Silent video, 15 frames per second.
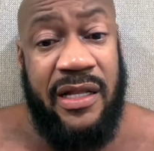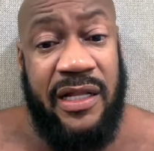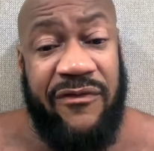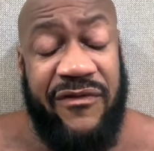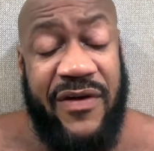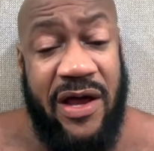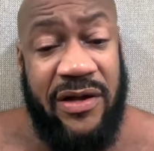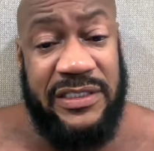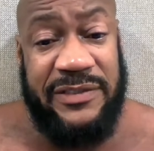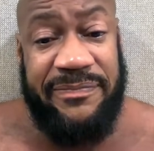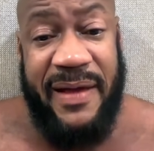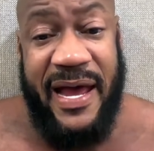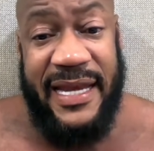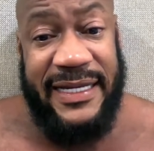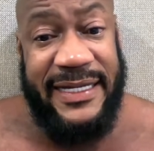They found his
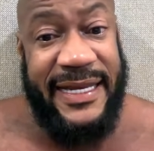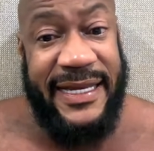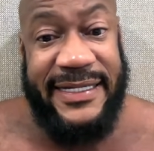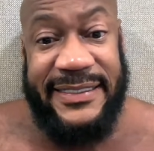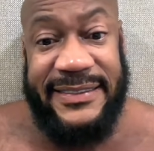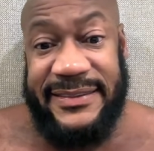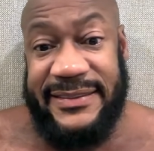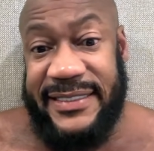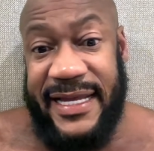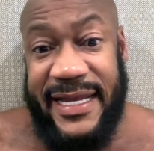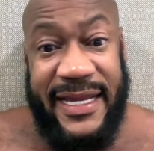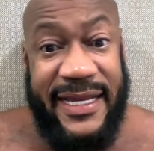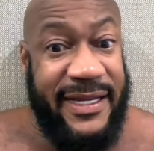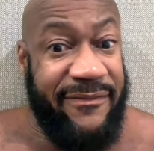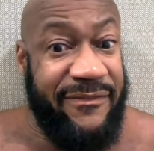body. They couldn't say
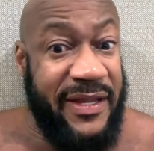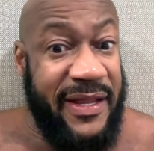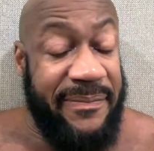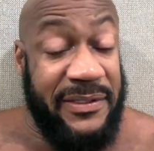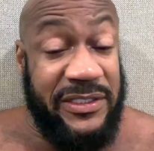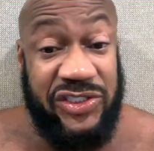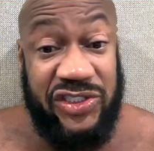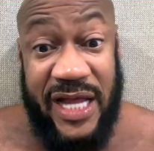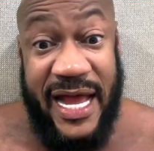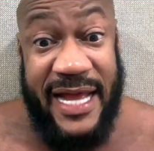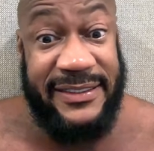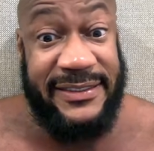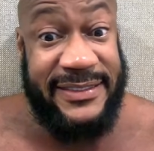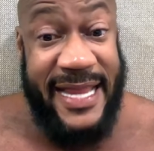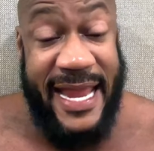if he had been
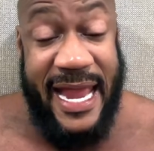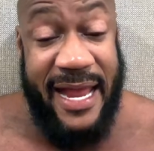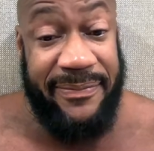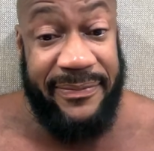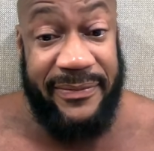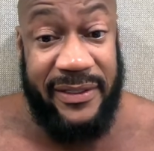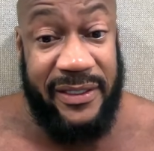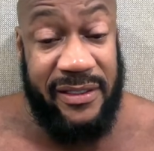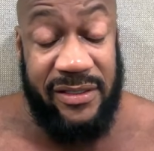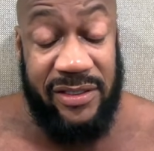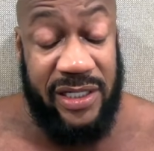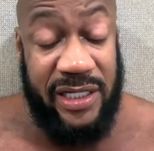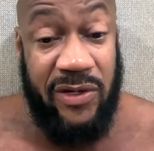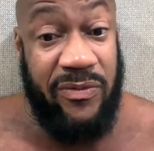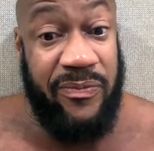shot, stabbed,
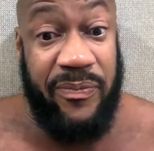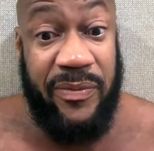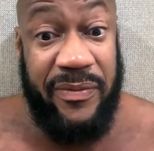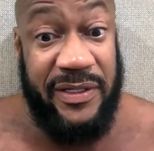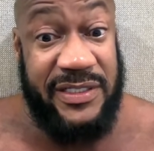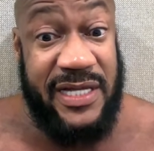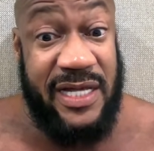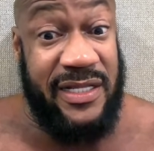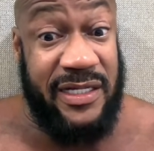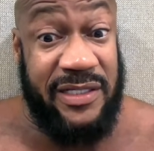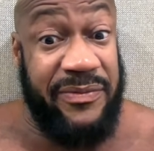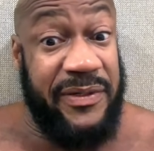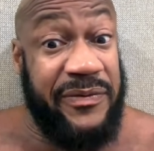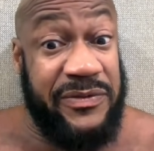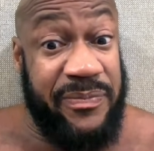killed. I mean, it sounded like
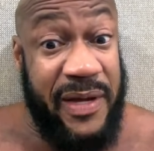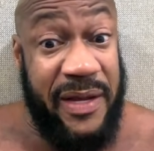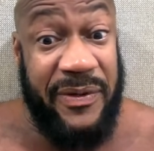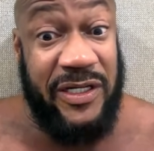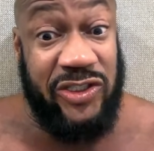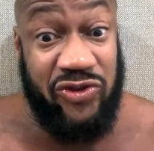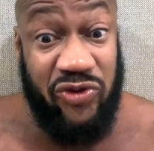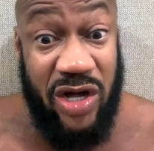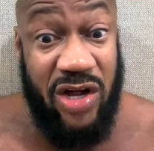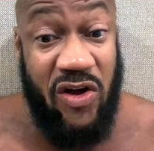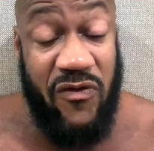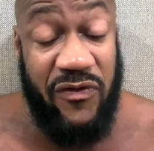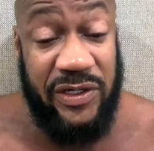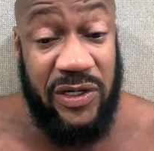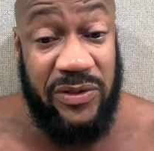to me it was maybe a drug
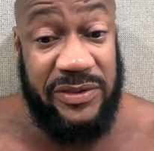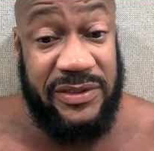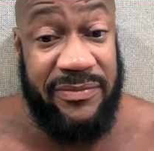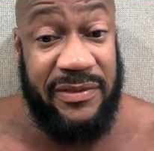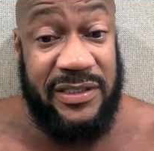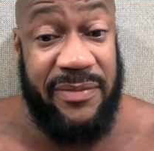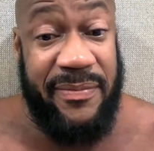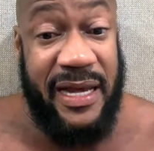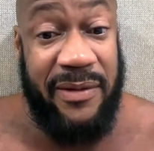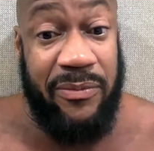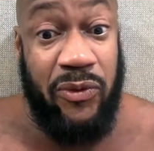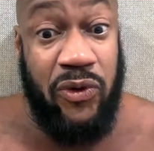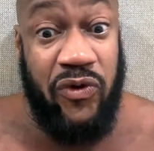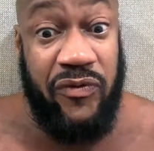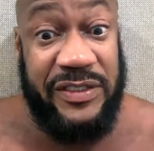overdose. I mean, somebody
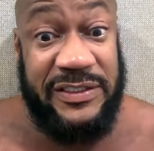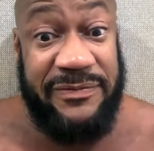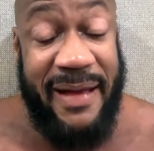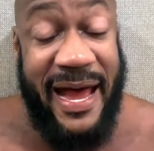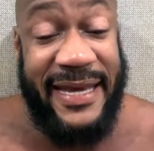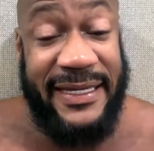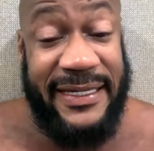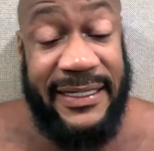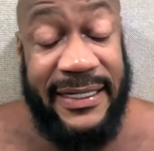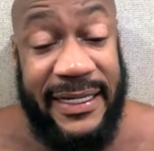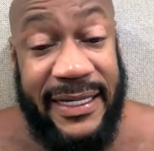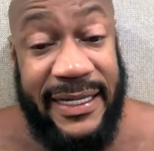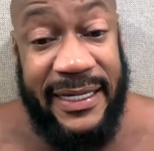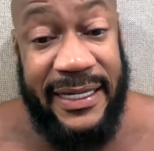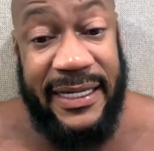moved his body
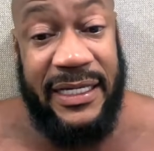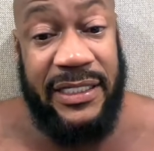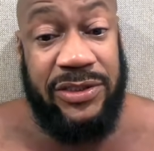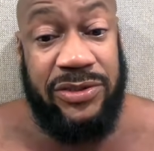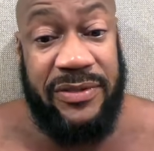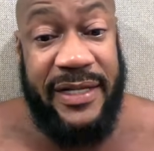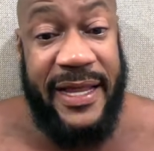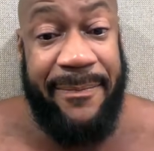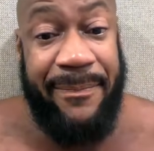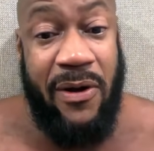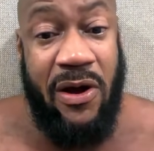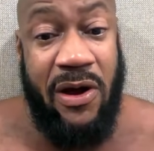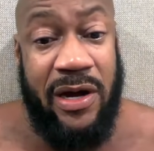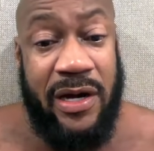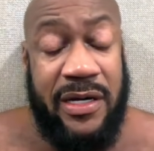into that
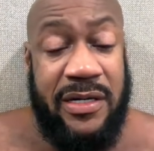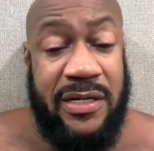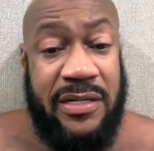park.